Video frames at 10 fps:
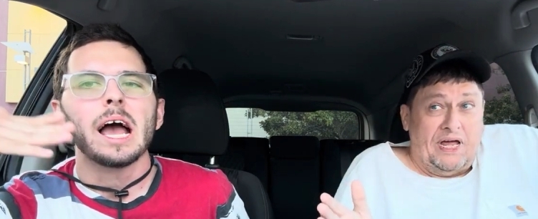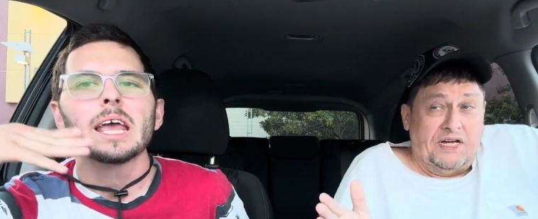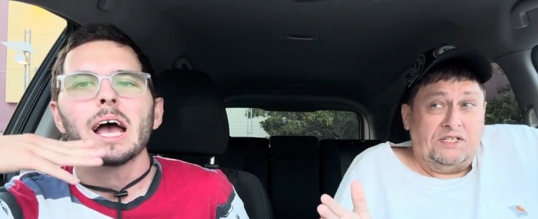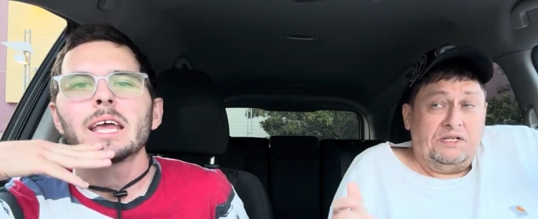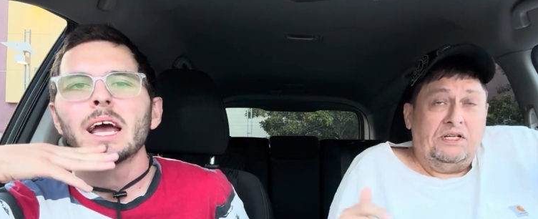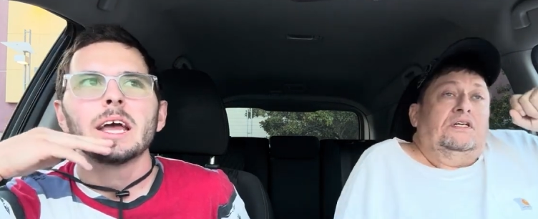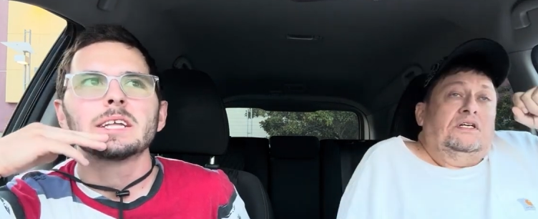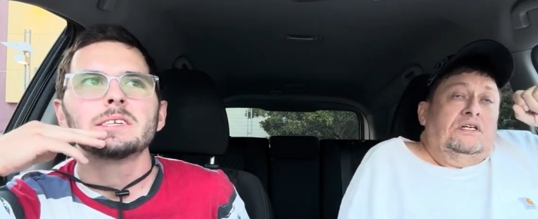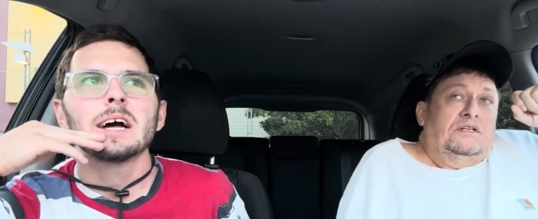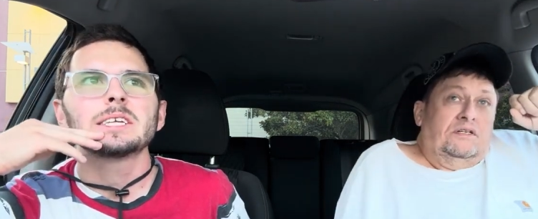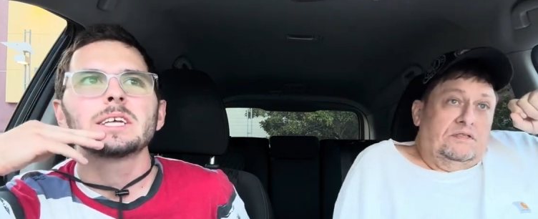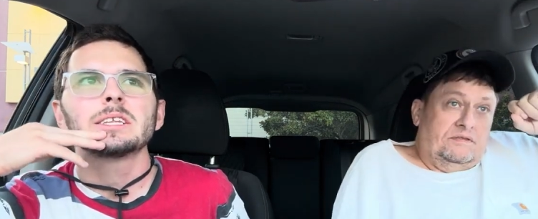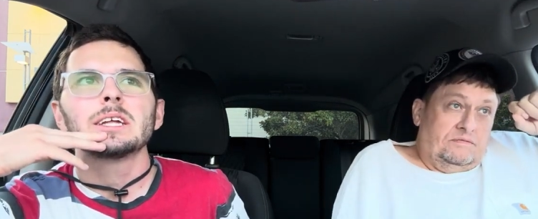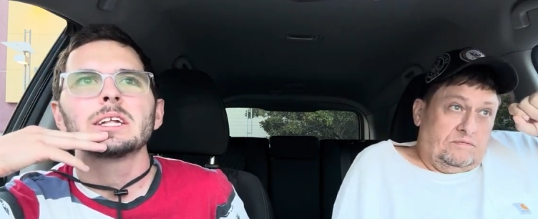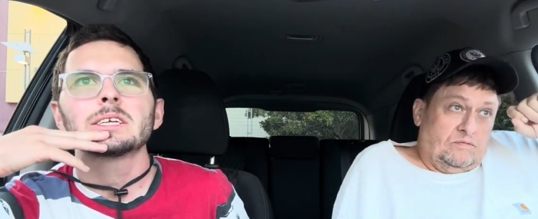Speaker 1: Yeah. It's not
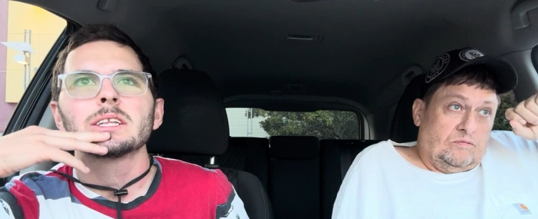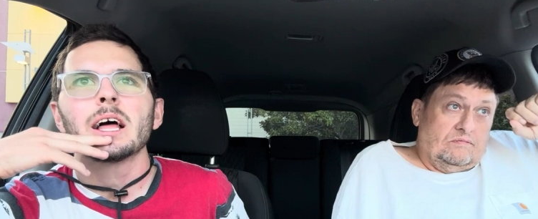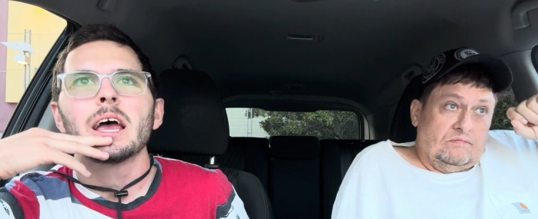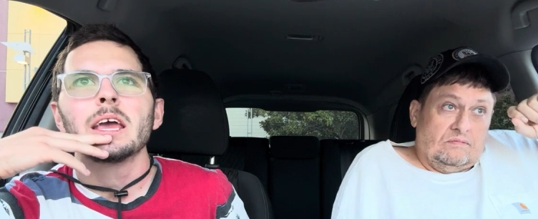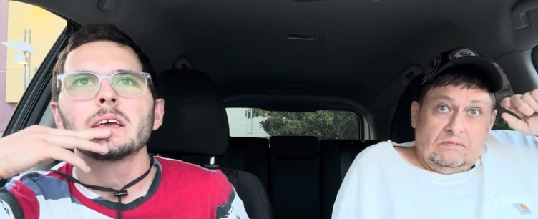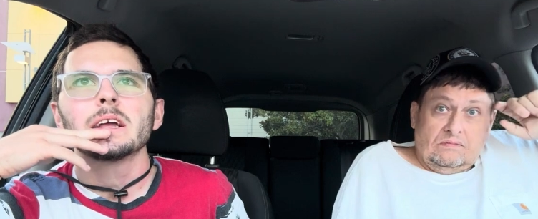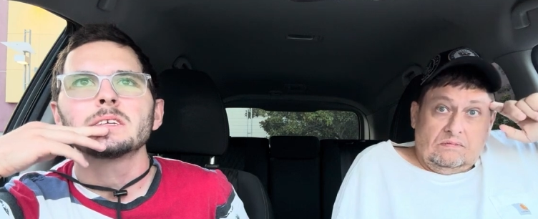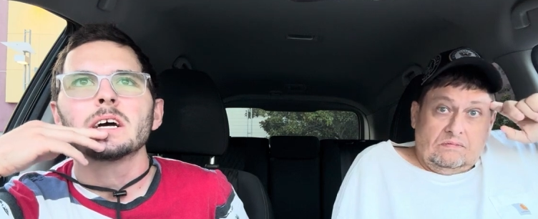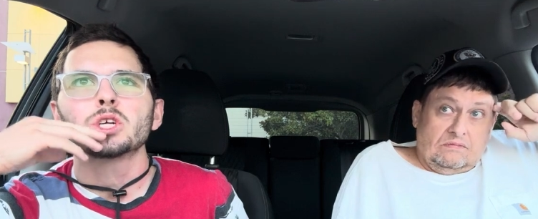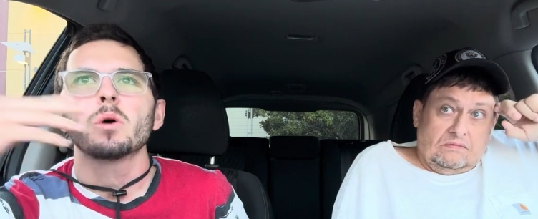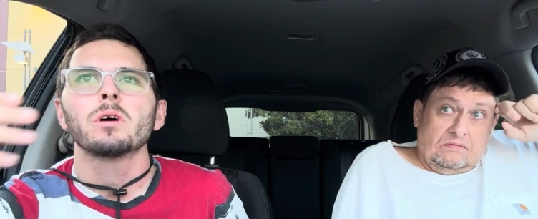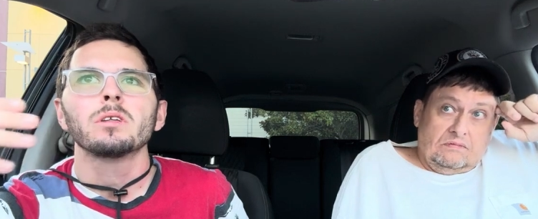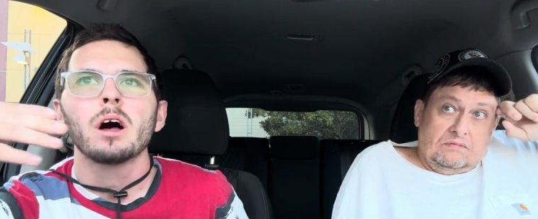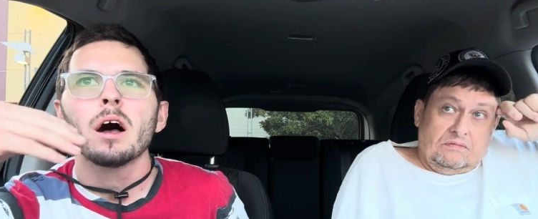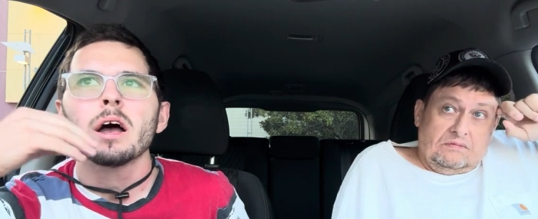something that's like... it's not shown a
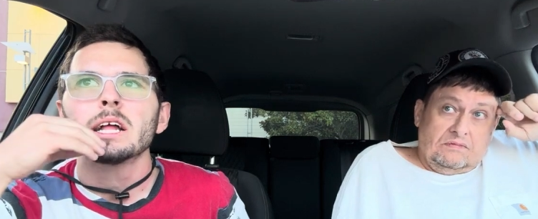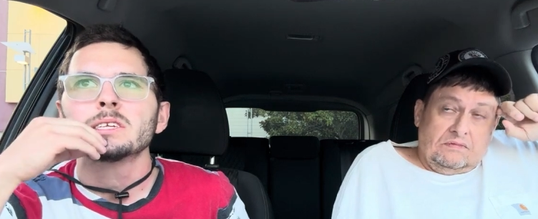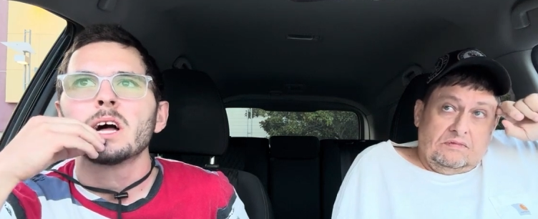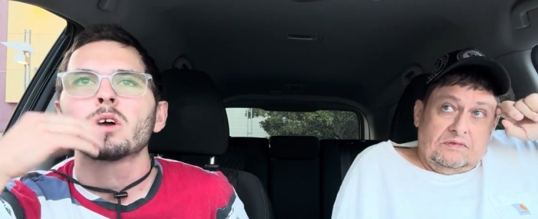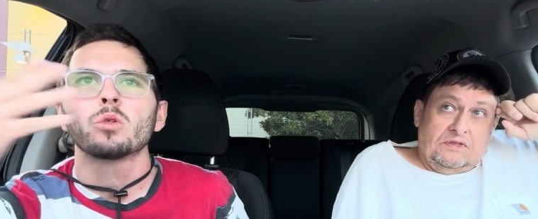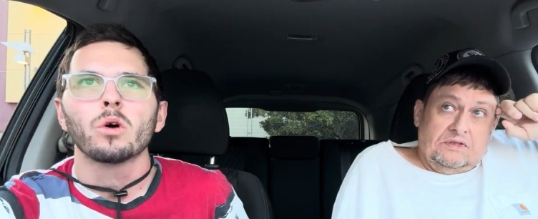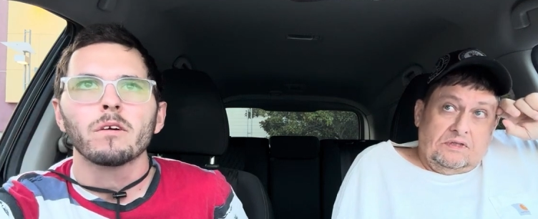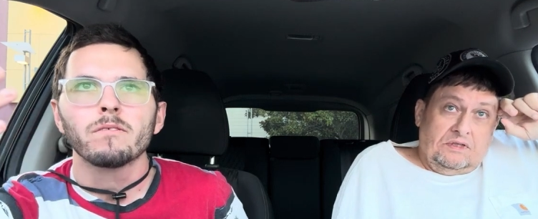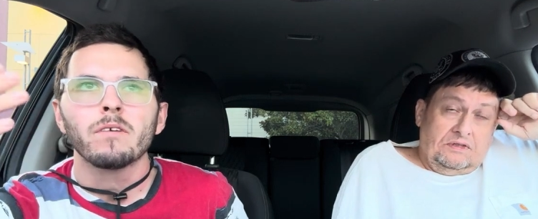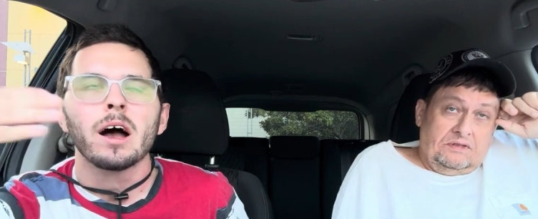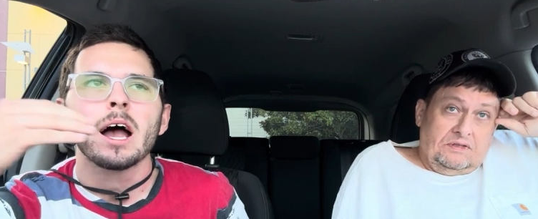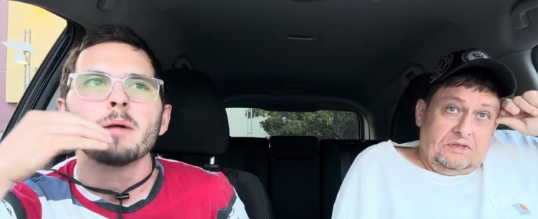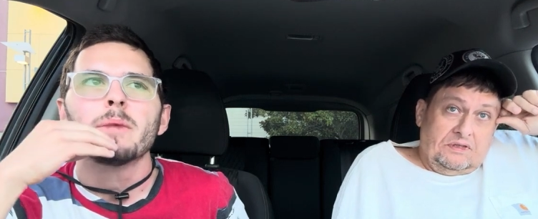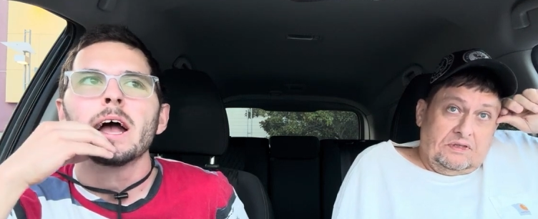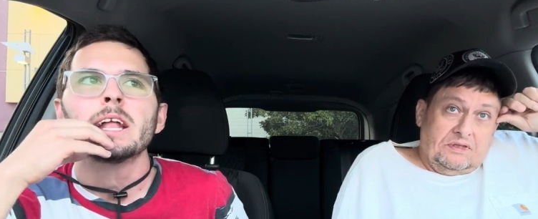lot. It's not
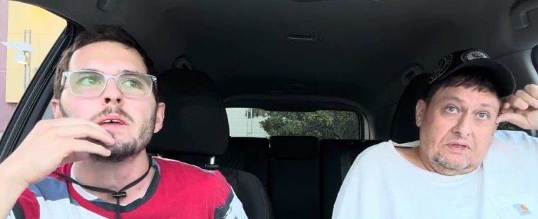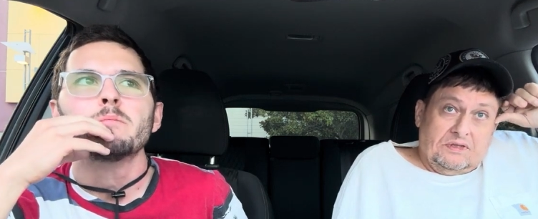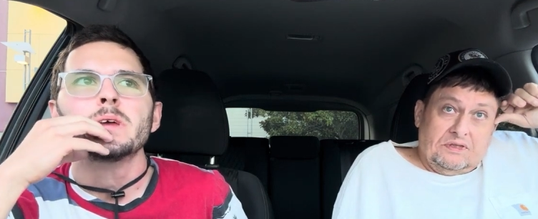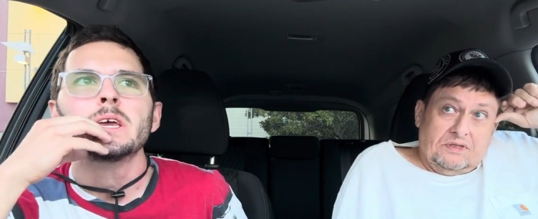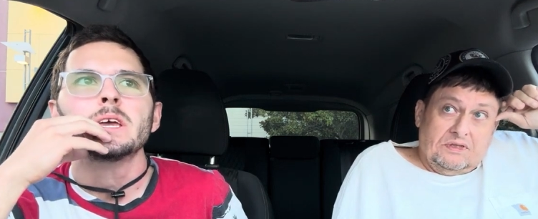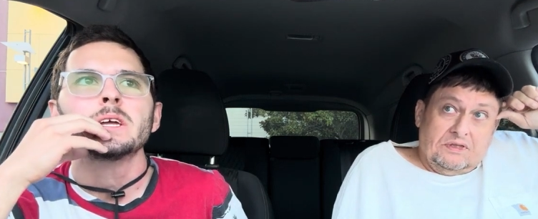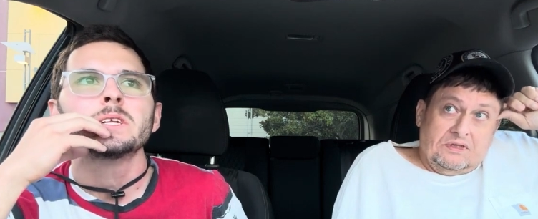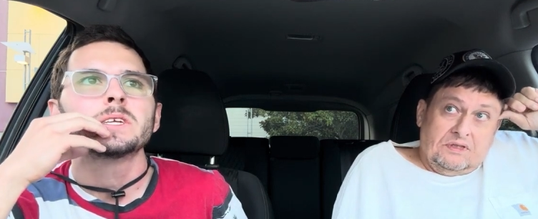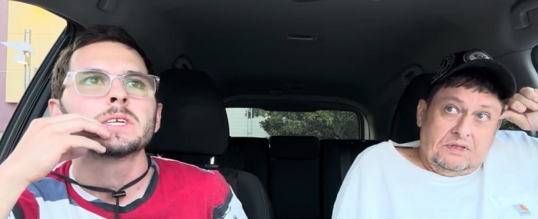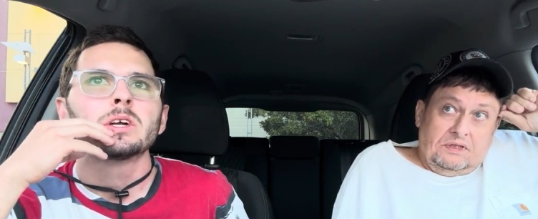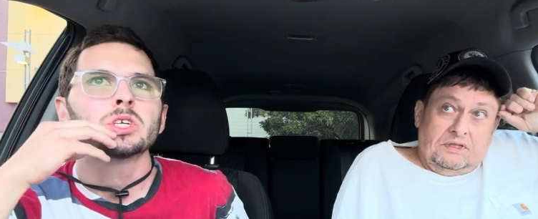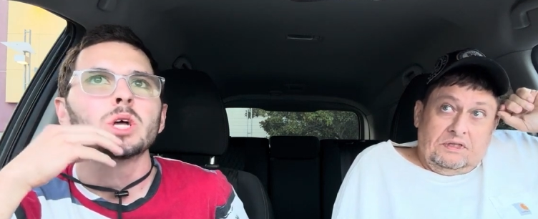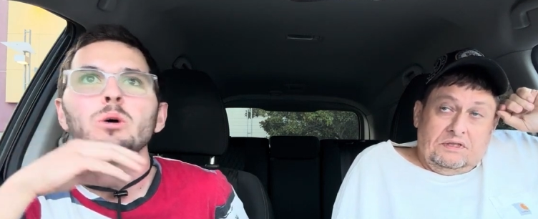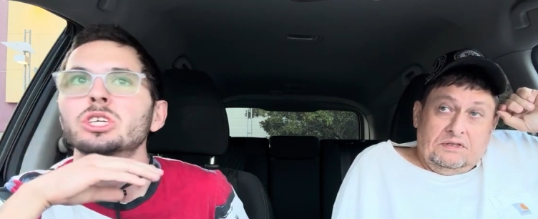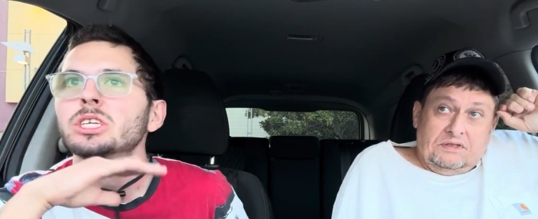glorified by any means. There's
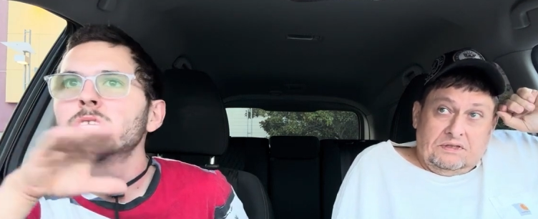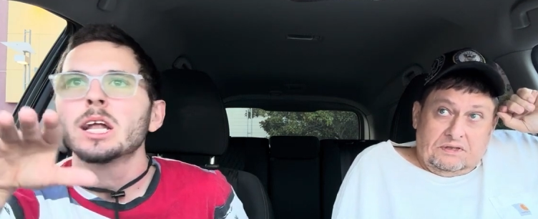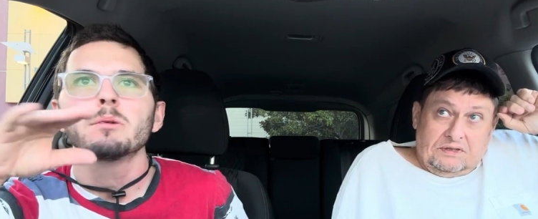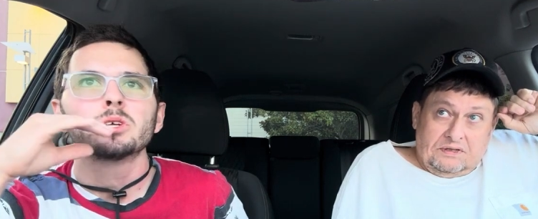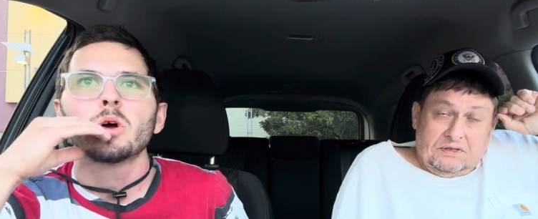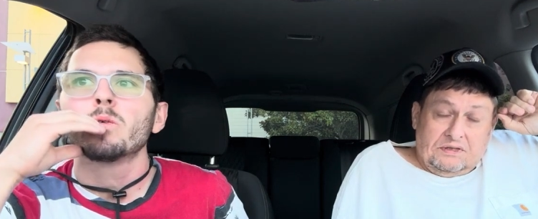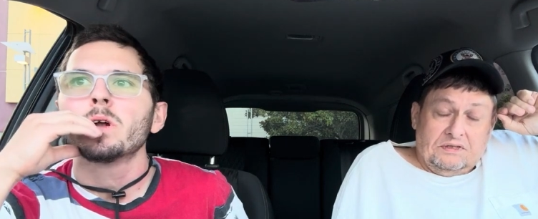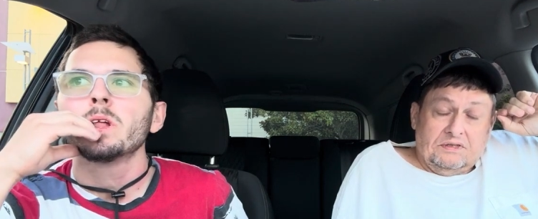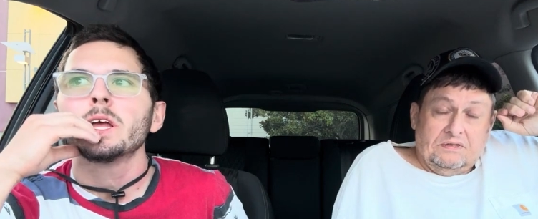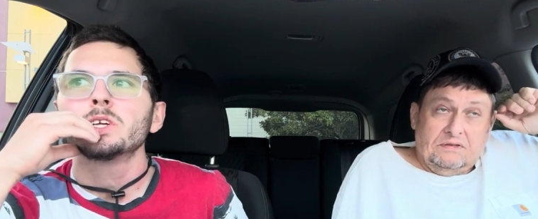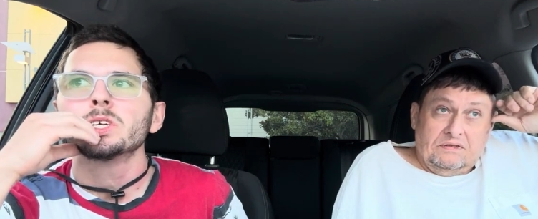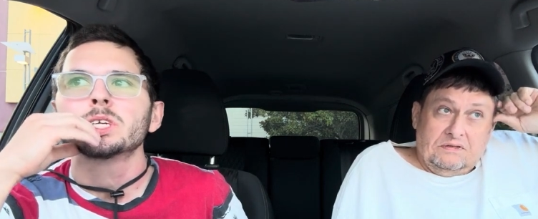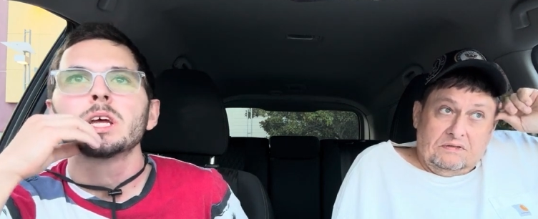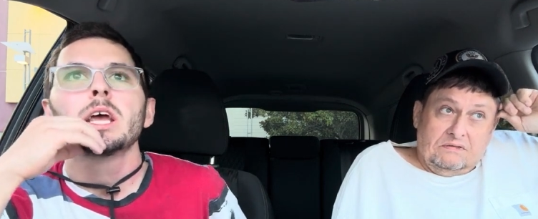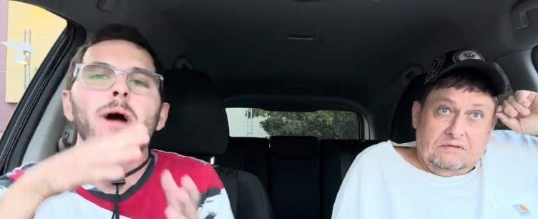no setup to it, really. It's
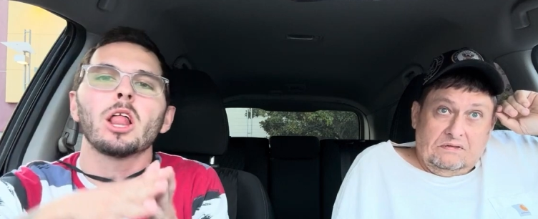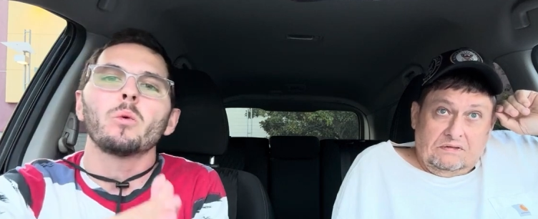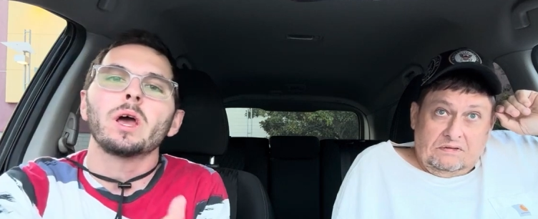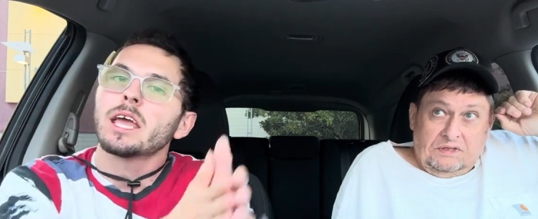just... by the way,